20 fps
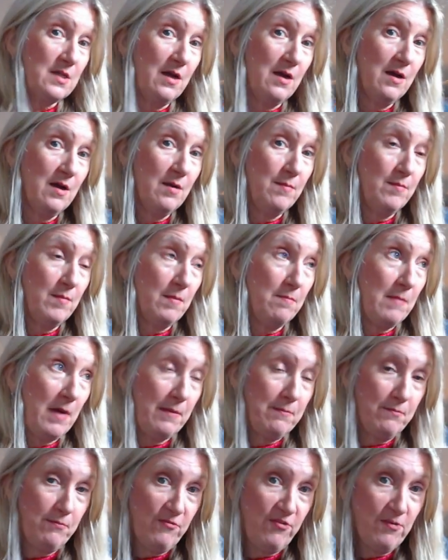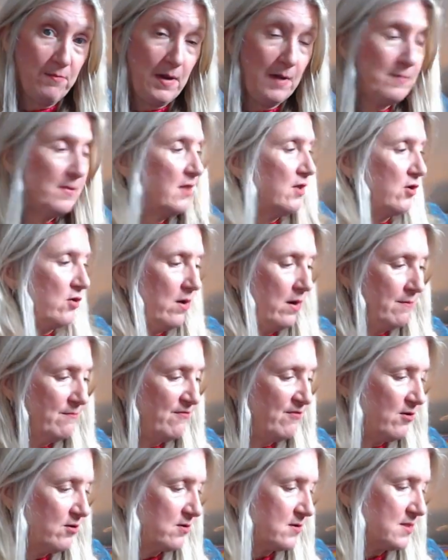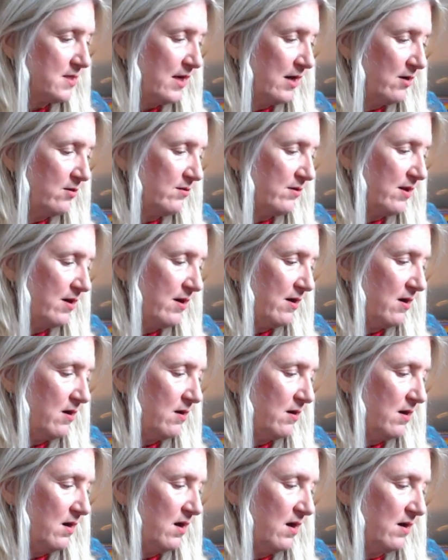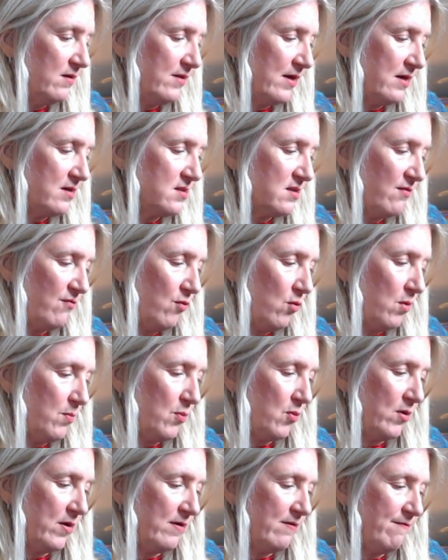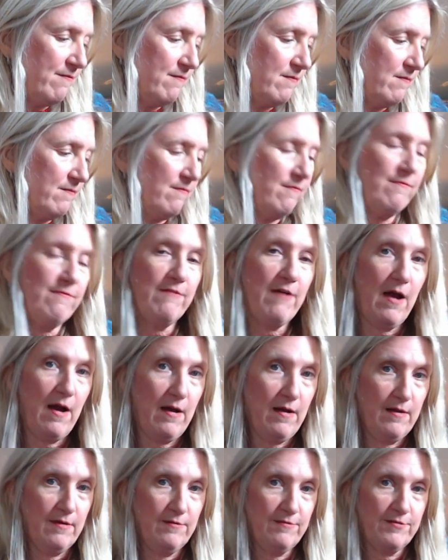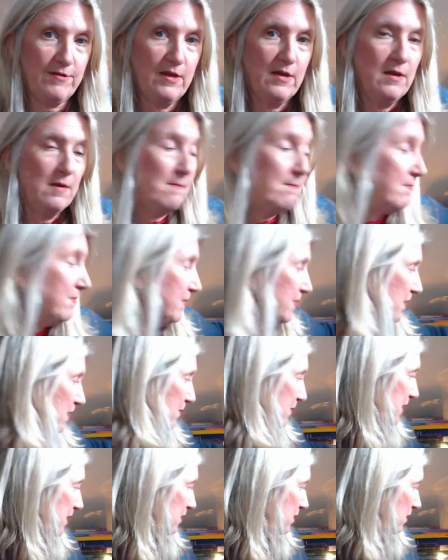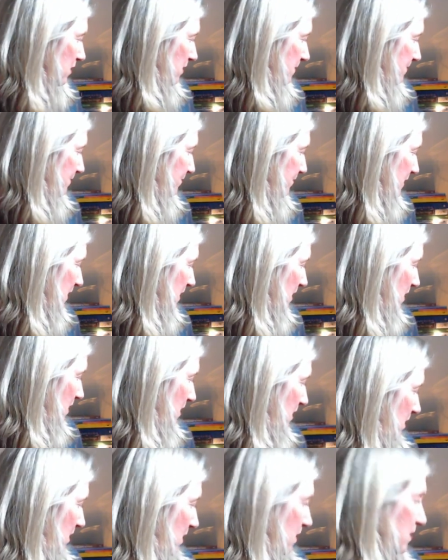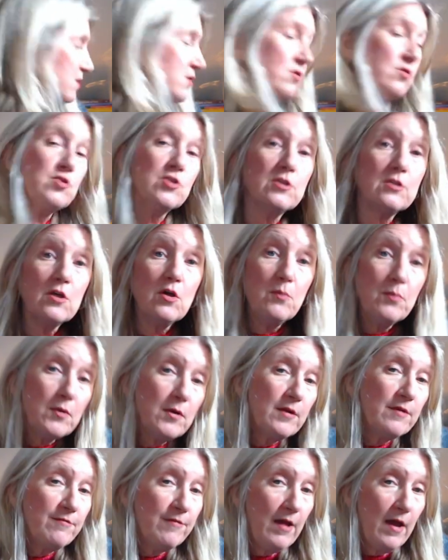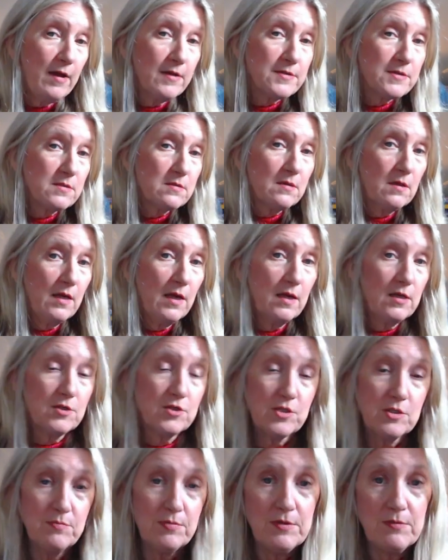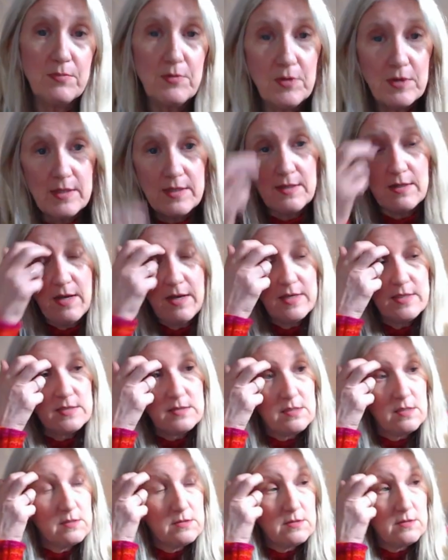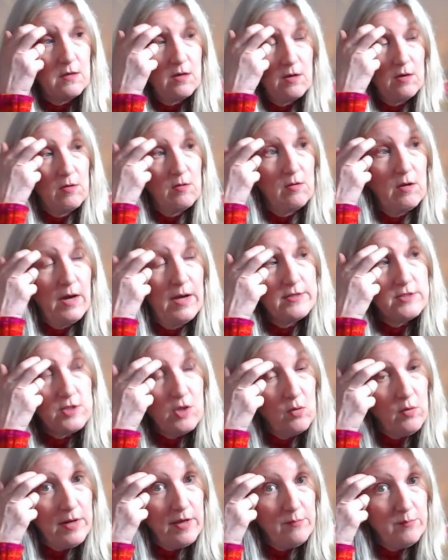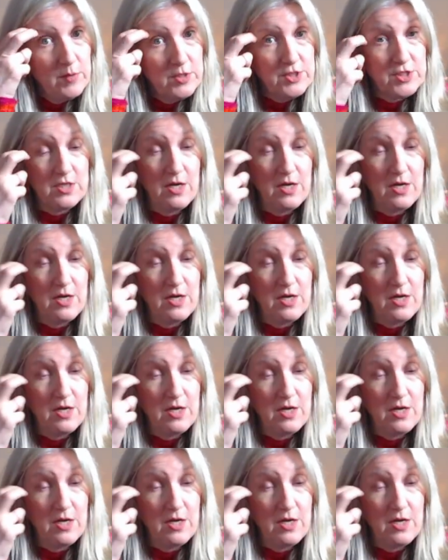um, my for my milligram folks out there, uh, that is a 4.5 millimeter. So it should go pretty fast and it should be pretty nice. So I don't have much